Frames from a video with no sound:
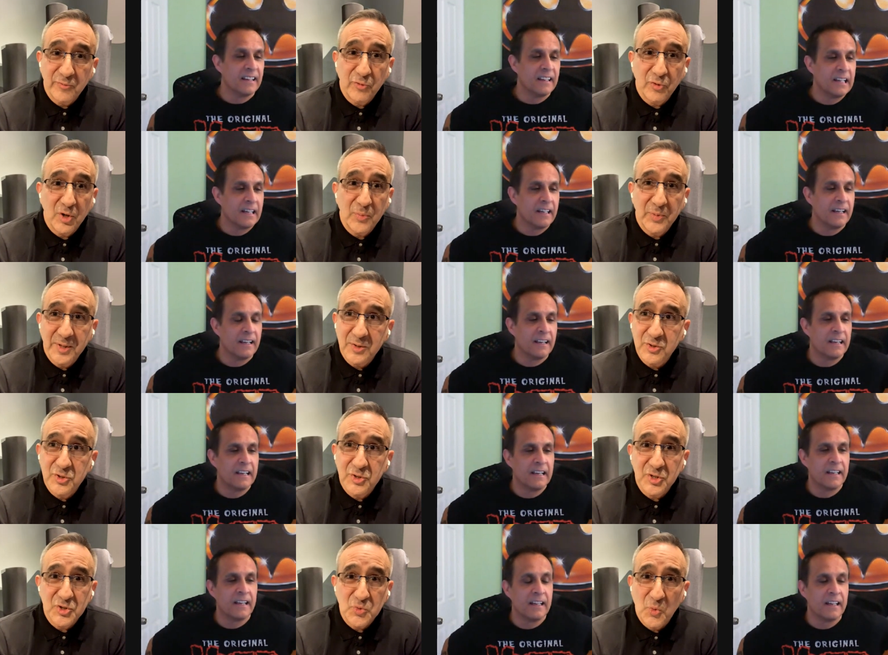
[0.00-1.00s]
Speaker 1: afford, but
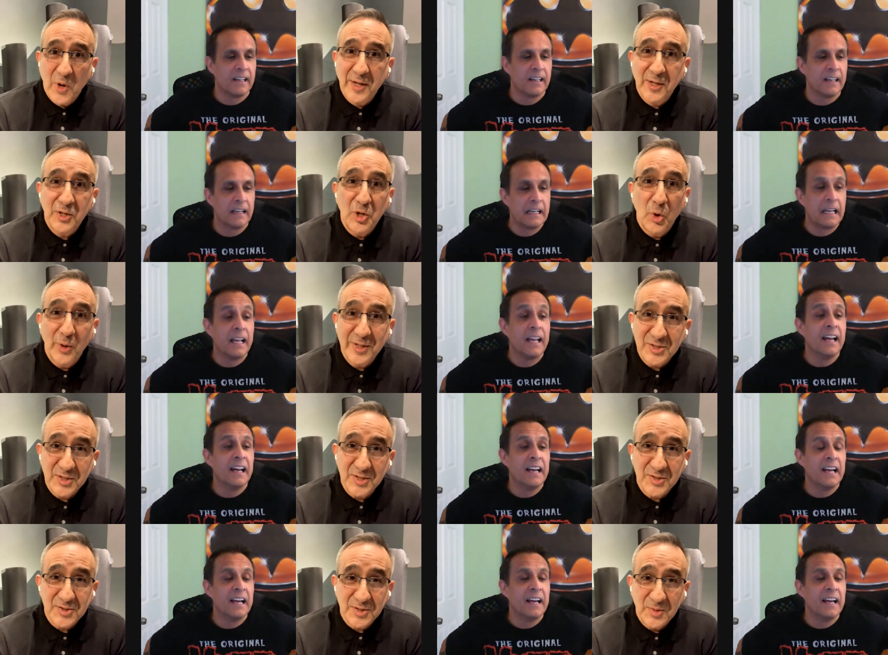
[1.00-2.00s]
just want to know
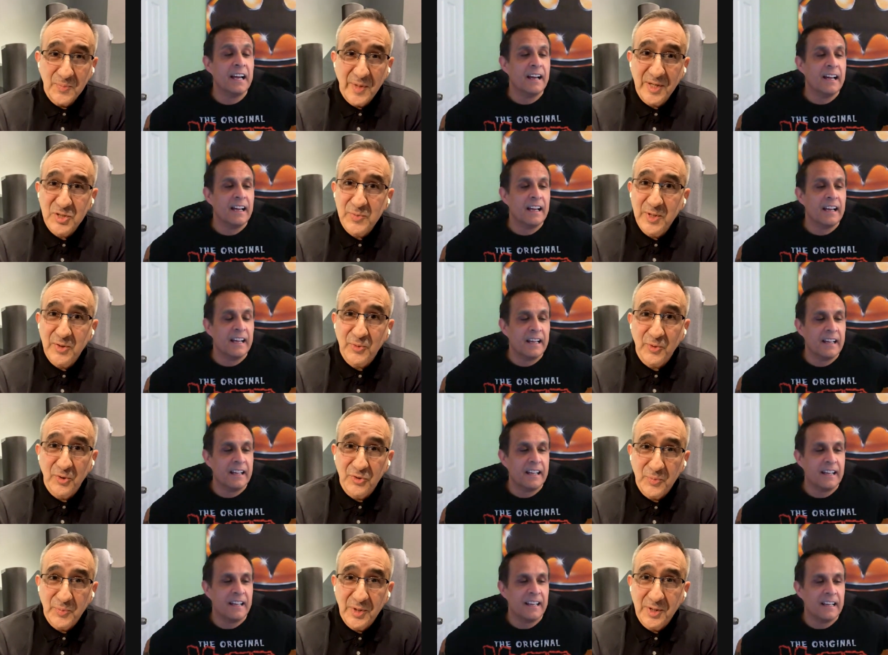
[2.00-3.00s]
exists and makes me
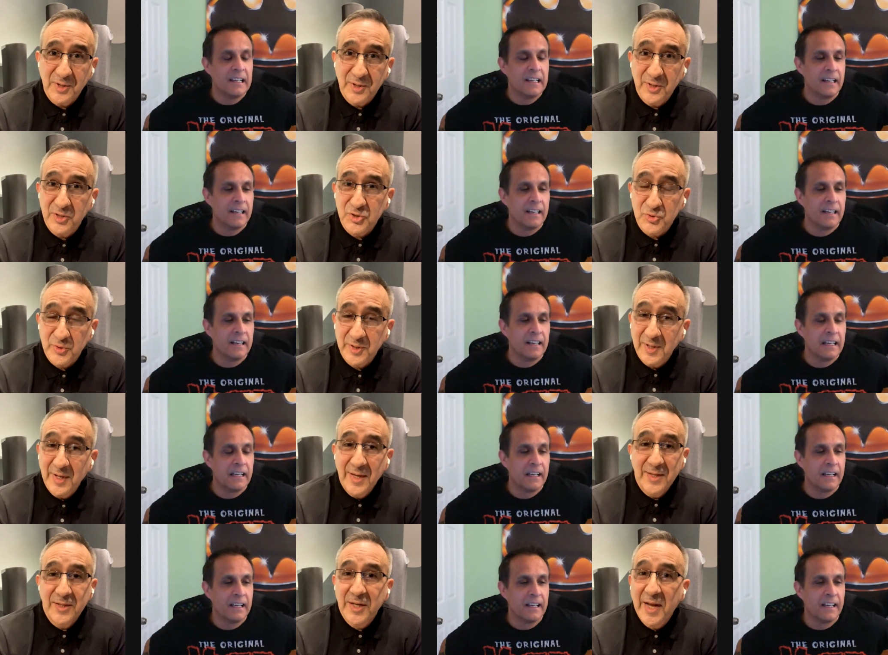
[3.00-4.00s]
thrilled to be in an
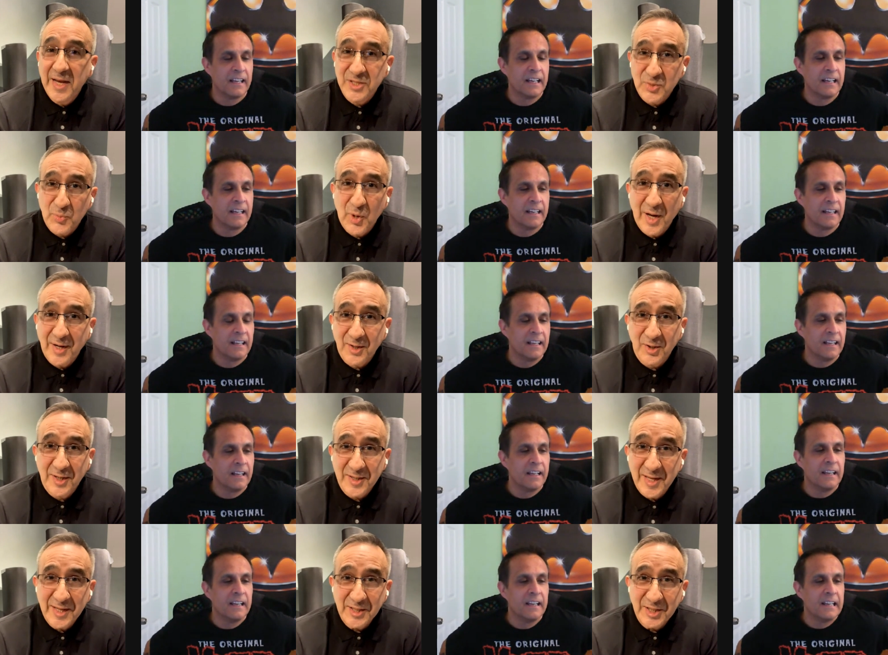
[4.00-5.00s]
industry that has a
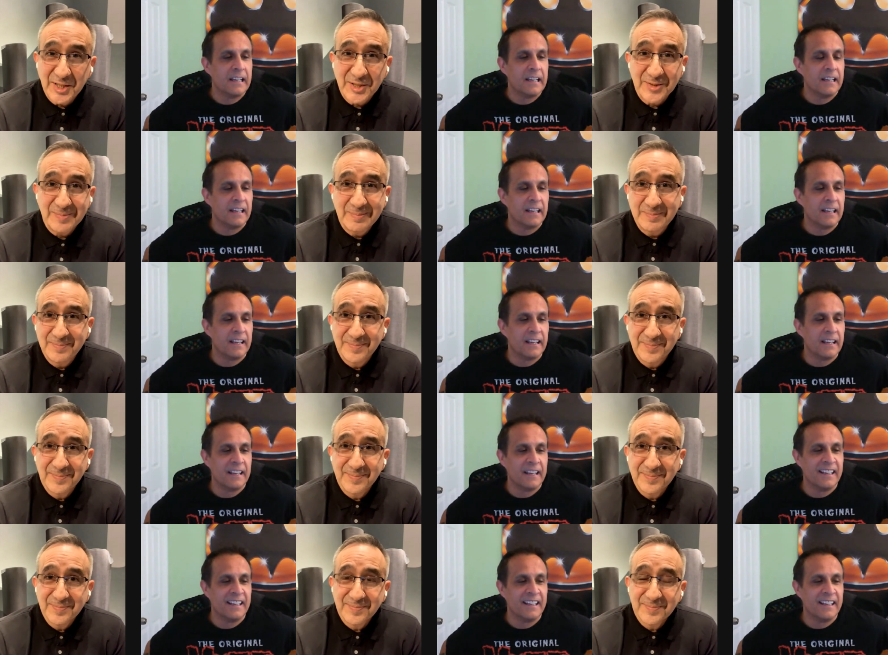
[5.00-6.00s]
product like that in it.
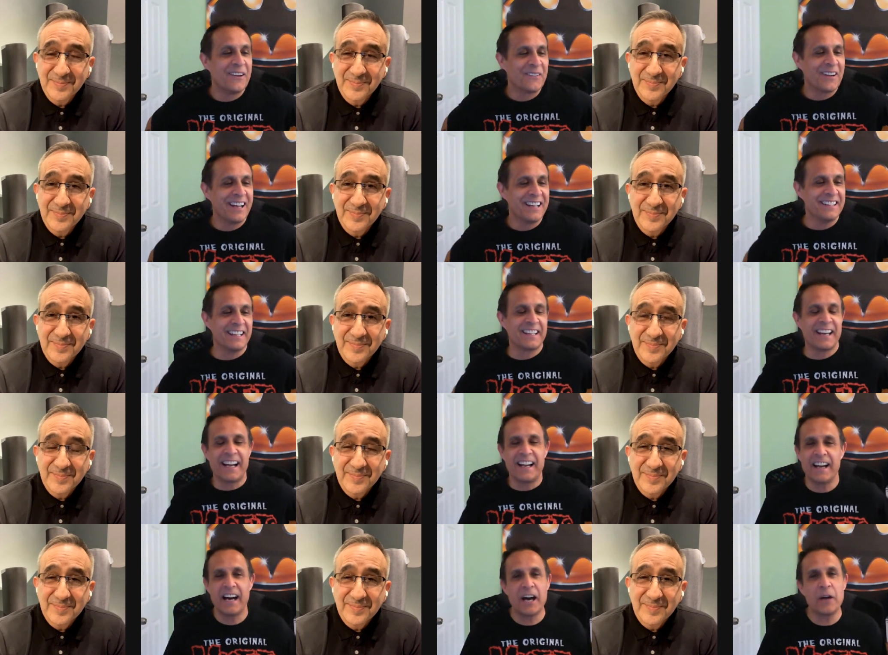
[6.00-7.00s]
Speaker 2: Yeah, right.
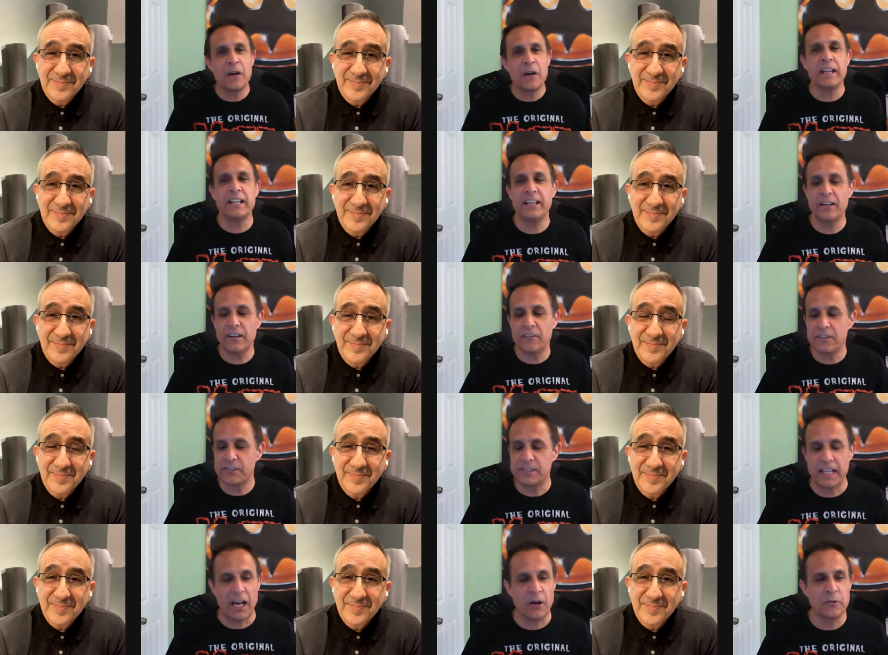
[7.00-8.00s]
Like I, I want to hear
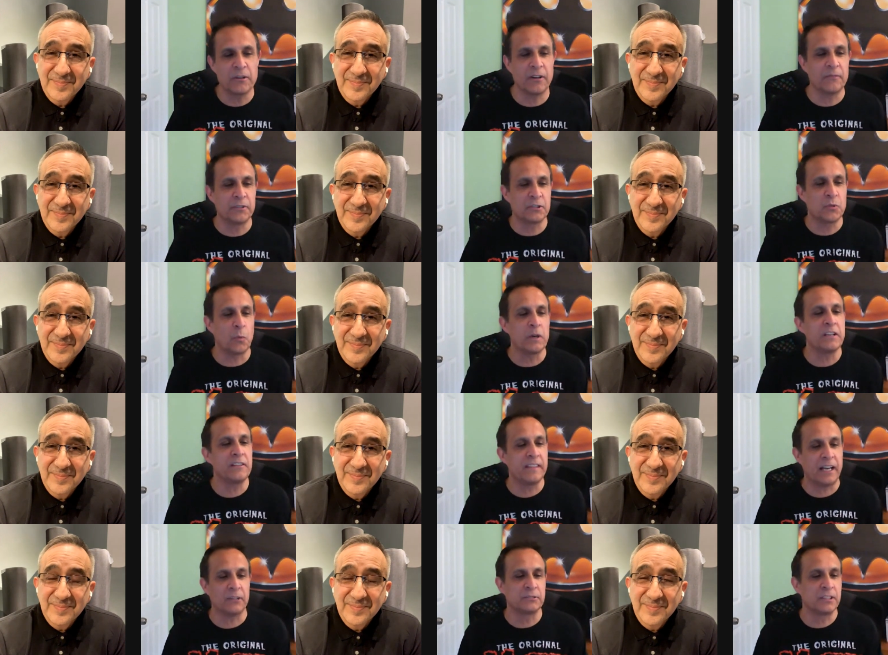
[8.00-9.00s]
the sound of a
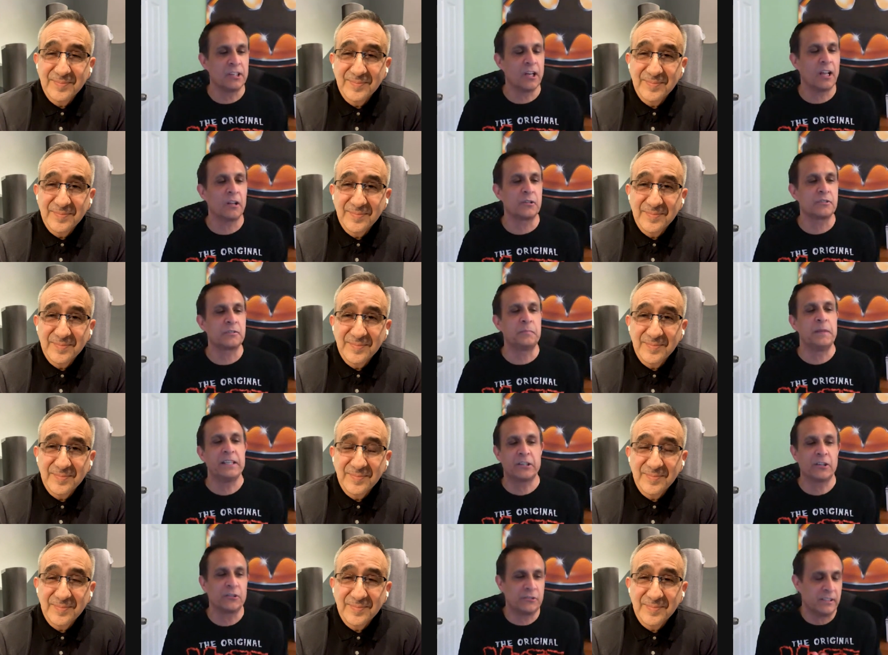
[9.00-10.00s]
$20,000
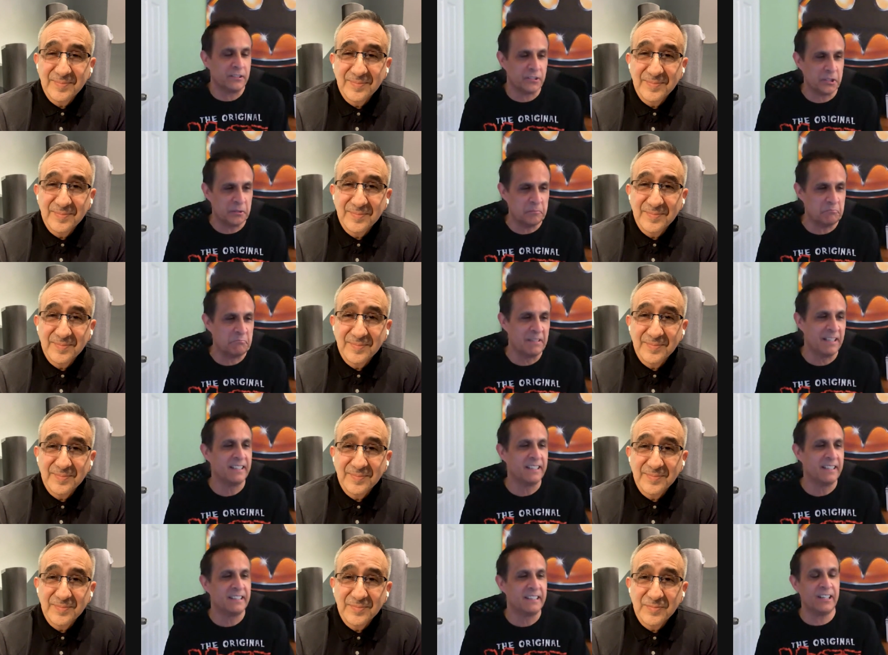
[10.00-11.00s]
speaker system
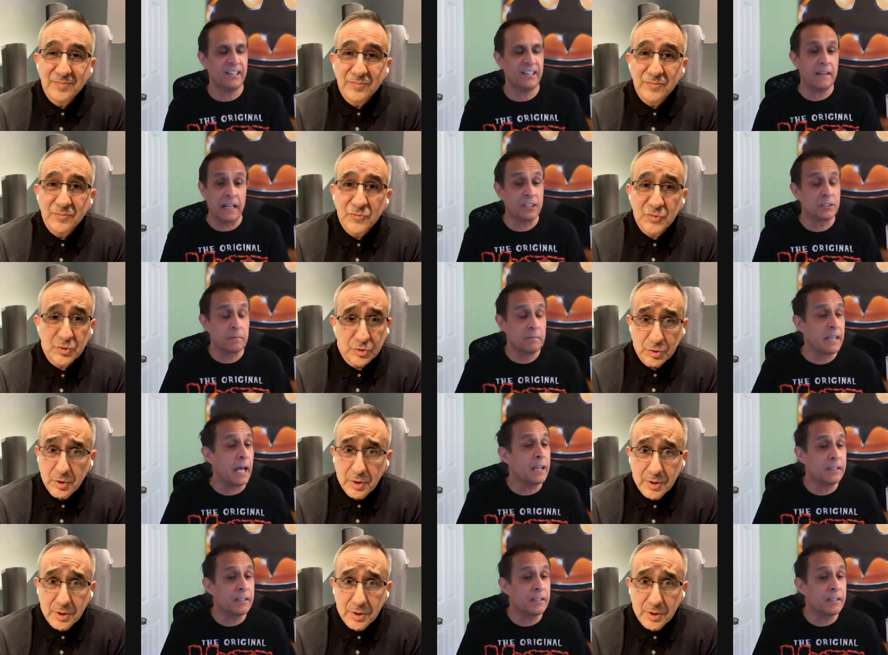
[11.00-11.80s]
you know, and that's sure.